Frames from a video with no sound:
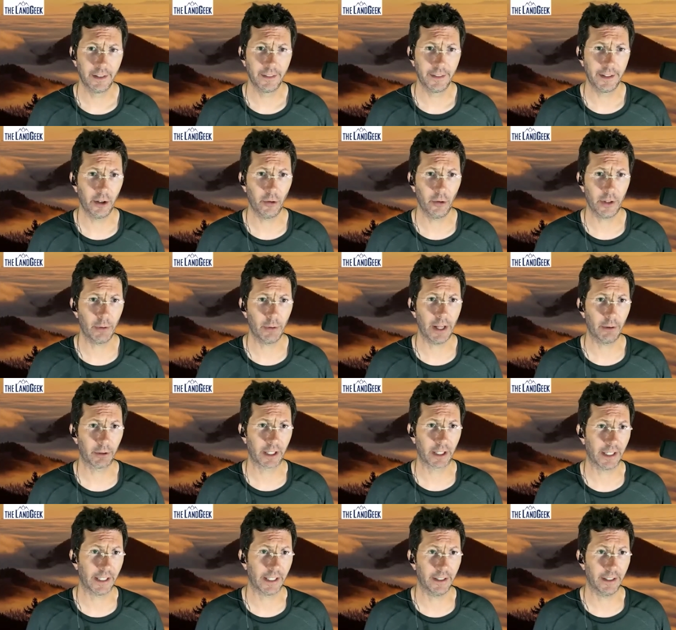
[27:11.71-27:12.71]
the only way we're
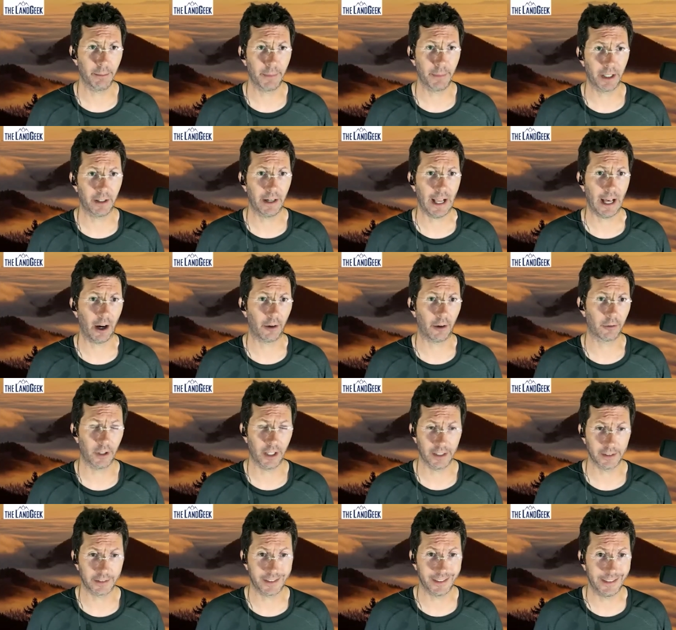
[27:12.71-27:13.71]
going to get an Amira
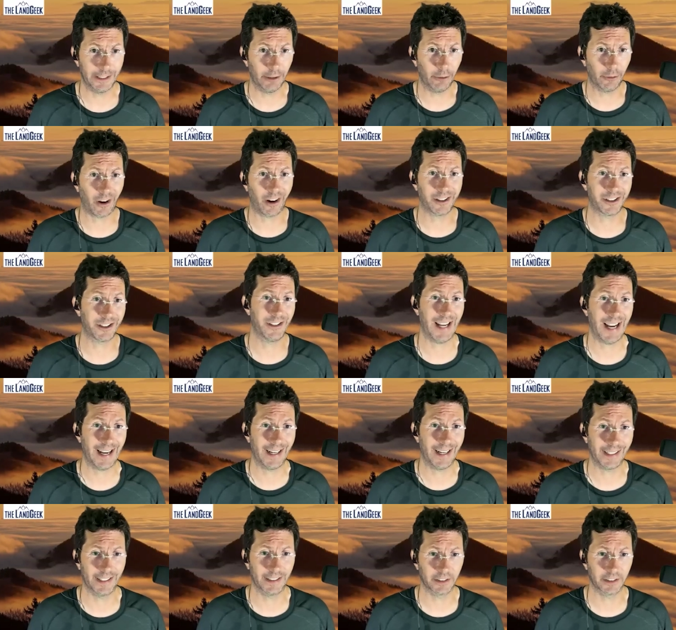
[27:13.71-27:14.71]
Alvarez to deal with our
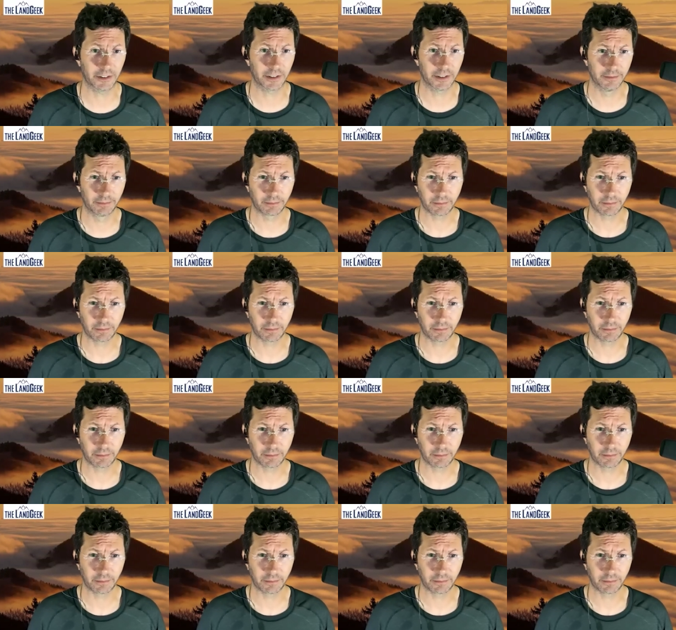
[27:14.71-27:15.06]
shenanigans